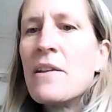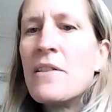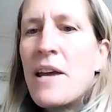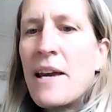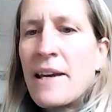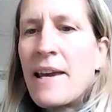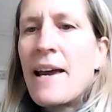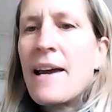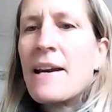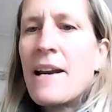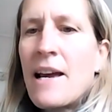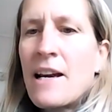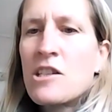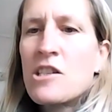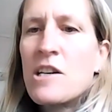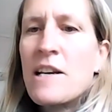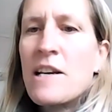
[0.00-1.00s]
They can
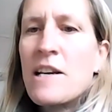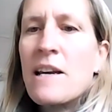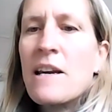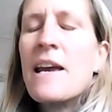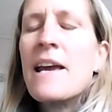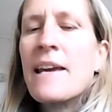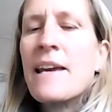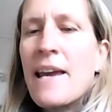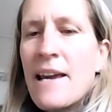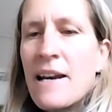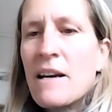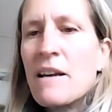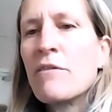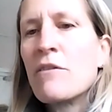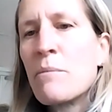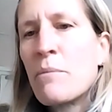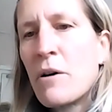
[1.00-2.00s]
actually, again,
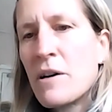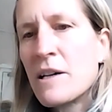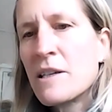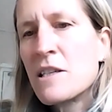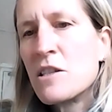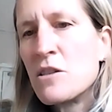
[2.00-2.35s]
if the product